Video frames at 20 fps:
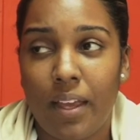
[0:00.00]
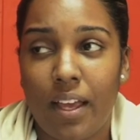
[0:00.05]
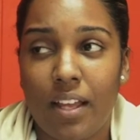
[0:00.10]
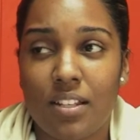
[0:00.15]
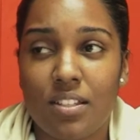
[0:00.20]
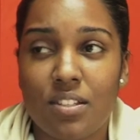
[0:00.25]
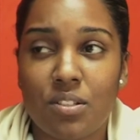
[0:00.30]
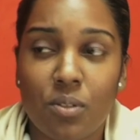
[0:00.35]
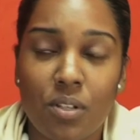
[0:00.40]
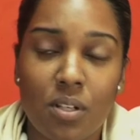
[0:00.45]

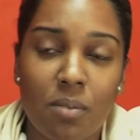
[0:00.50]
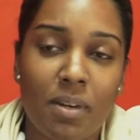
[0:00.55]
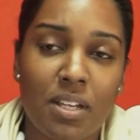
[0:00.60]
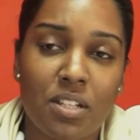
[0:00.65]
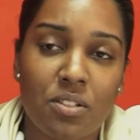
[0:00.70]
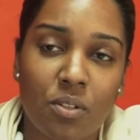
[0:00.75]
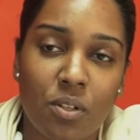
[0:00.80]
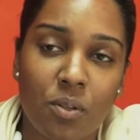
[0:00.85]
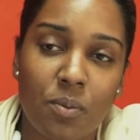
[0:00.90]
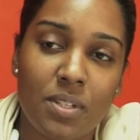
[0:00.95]
And slowly by
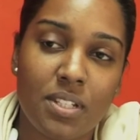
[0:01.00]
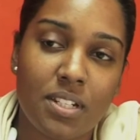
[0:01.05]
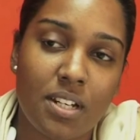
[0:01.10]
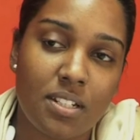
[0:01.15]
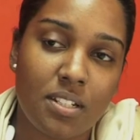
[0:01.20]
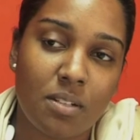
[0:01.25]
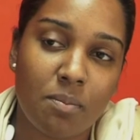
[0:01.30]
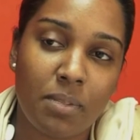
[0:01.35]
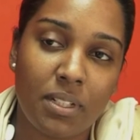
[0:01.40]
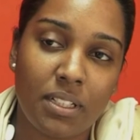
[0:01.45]
slowly we
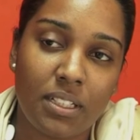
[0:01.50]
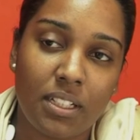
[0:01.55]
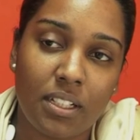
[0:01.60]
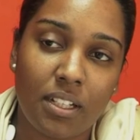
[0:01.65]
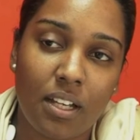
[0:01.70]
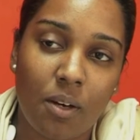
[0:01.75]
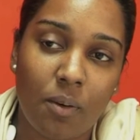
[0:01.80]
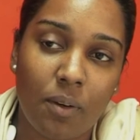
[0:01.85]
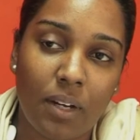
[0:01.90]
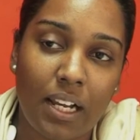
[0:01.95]
started
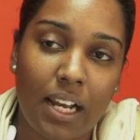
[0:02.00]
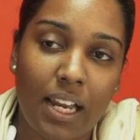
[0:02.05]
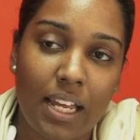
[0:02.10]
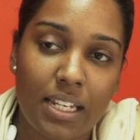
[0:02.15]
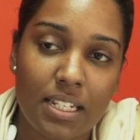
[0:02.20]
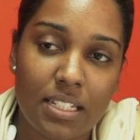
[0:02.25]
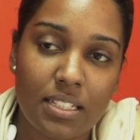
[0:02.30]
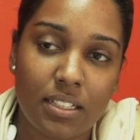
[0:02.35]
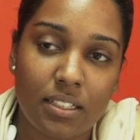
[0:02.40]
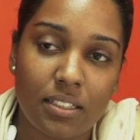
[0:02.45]
building our
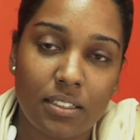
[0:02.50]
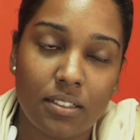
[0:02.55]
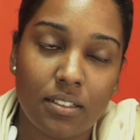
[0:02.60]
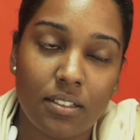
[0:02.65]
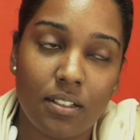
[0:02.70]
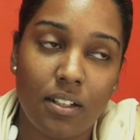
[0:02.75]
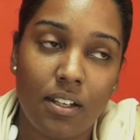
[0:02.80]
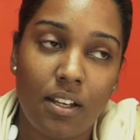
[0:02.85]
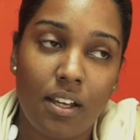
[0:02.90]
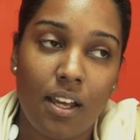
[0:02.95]
clientele.
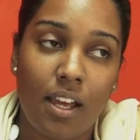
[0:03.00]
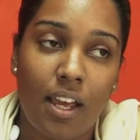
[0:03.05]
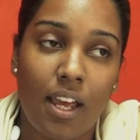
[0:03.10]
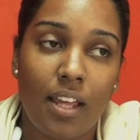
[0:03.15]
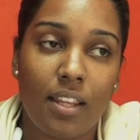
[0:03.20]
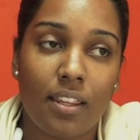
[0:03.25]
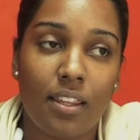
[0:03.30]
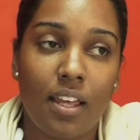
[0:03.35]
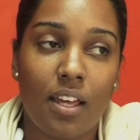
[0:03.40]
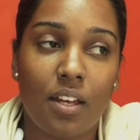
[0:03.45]

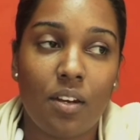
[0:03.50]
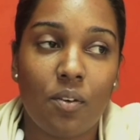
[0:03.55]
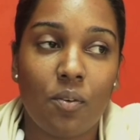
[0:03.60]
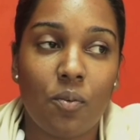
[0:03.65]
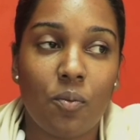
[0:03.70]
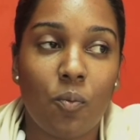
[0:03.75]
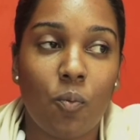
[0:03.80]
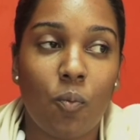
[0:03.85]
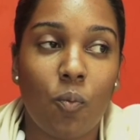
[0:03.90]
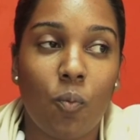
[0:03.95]
And then
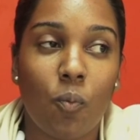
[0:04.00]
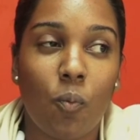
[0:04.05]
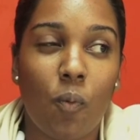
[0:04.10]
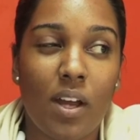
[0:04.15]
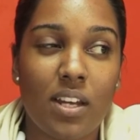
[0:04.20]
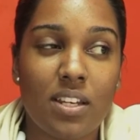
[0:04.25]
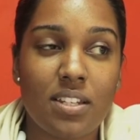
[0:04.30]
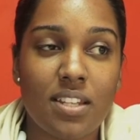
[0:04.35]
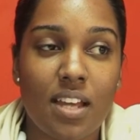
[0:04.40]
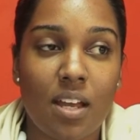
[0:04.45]

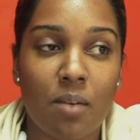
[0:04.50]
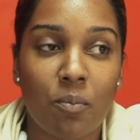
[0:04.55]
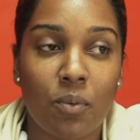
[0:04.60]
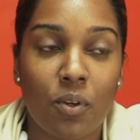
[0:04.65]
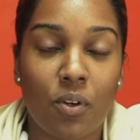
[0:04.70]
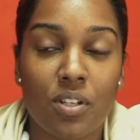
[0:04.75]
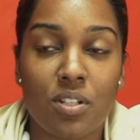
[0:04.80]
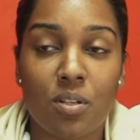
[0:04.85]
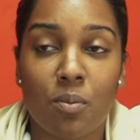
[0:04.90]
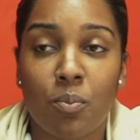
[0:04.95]
one time we
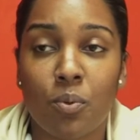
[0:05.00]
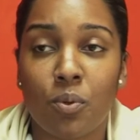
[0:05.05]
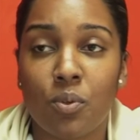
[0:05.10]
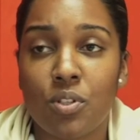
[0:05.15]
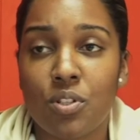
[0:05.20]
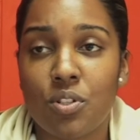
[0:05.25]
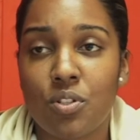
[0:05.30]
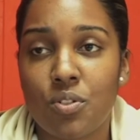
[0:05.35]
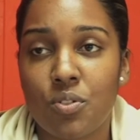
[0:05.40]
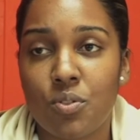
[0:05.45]
got
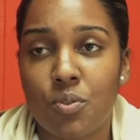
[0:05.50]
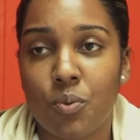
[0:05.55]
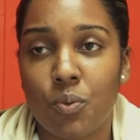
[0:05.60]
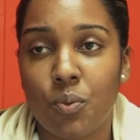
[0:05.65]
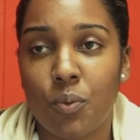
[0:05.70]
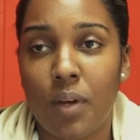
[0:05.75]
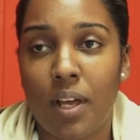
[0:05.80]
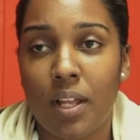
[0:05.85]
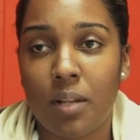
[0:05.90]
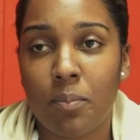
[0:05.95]
approached
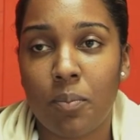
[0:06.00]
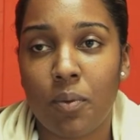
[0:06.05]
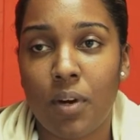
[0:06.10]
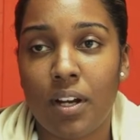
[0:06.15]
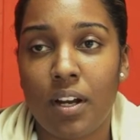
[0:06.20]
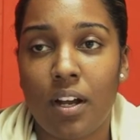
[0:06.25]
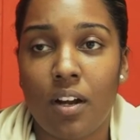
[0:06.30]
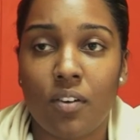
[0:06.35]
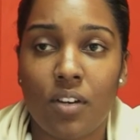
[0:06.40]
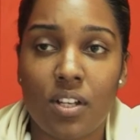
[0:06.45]
to help
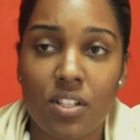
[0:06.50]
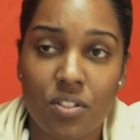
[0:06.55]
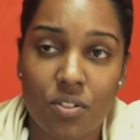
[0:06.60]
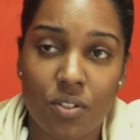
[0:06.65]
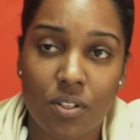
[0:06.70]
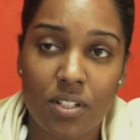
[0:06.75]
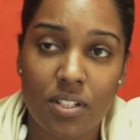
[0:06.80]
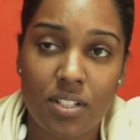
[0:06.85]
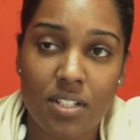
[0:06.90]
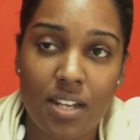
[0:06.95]
run a
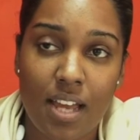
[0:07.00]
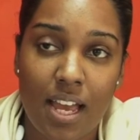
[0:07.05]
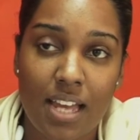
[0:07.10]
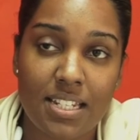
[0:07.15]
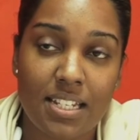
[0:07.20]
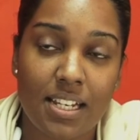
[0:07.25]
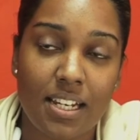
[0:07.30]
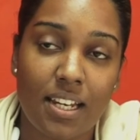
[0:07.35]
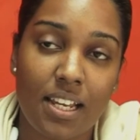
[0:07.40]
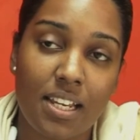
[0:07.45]
restaurant
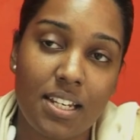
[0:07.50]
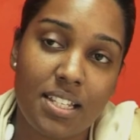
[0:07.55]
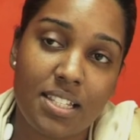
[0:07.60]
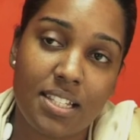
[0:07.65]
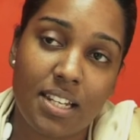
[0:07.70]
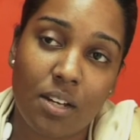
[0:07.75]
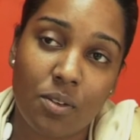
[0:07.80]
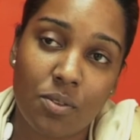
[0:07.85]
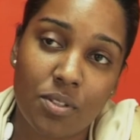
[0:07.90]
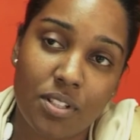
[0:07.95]
at a
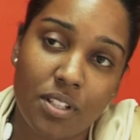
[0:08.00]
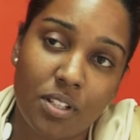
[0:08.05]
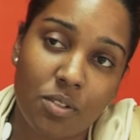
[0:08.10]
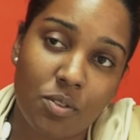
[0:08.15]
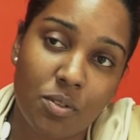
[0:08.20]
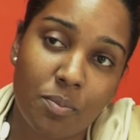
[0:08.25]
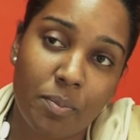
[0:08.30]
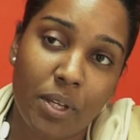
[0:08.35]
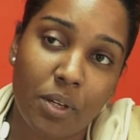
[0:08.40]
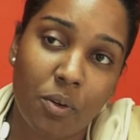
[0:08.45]
ladies' lounge that
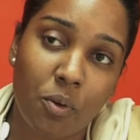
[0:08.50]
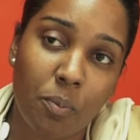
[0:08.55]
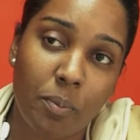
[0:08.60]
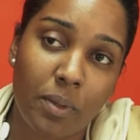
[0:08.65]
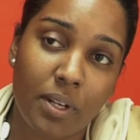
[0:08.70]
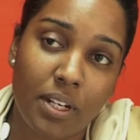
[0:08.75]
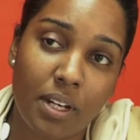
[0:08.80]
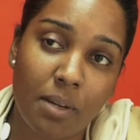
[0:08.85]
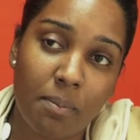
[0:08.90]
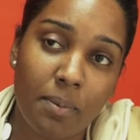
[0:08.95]
was being
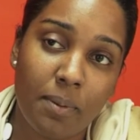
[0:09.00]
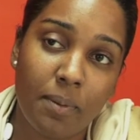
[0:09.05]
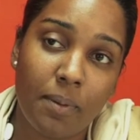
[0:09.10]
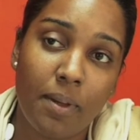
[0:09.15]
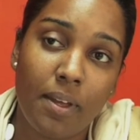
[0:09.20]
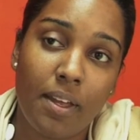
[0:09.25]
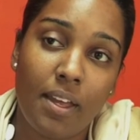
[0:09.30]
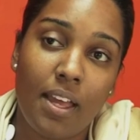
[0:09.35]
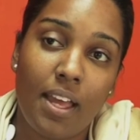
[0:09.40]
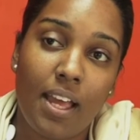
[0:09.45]
opened up.
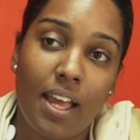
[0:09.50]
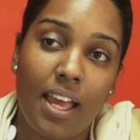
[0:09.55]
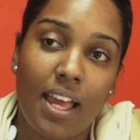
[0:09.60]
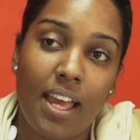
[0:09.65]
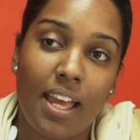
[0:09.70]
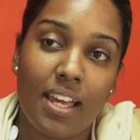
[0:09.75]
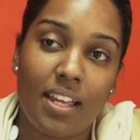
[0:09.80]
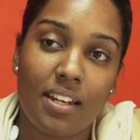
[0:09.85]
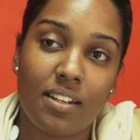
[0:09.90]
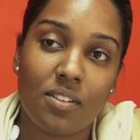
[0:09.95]

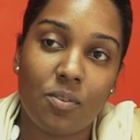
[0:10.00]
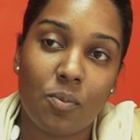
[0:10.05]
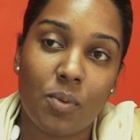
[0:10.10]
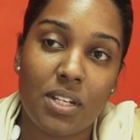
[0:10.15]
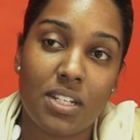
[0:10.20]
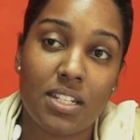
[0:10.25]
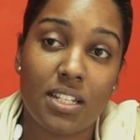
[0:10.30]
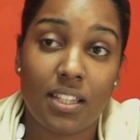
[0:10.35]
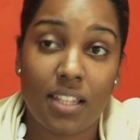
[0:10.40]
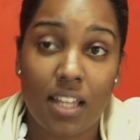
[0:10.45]
And
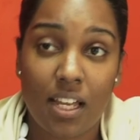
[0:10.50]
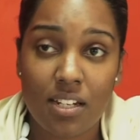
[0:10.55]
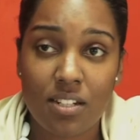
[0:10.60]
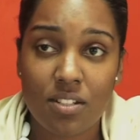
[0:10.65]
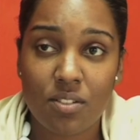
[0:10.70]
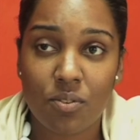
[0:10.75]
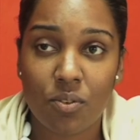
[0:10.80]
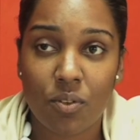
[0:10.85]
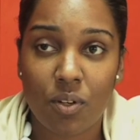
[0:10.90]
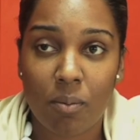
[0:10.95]
we did
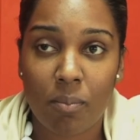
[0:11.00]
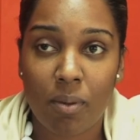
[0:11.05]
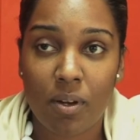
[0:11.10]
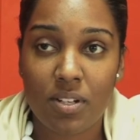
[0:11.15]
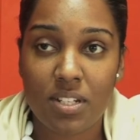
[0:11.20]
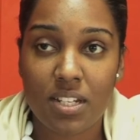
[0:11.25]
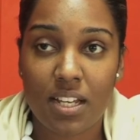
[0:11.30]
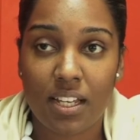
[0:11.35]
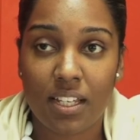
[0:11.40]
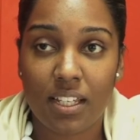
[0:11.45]
that for
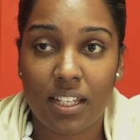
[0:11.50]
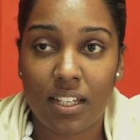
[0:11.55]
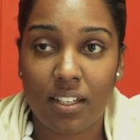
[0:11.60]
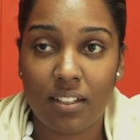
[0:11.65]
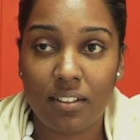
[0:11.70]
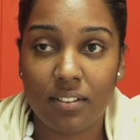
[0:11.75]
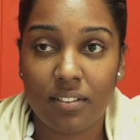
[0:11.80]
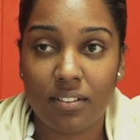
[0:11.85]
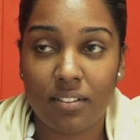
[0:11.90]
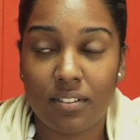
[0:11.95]
about a year.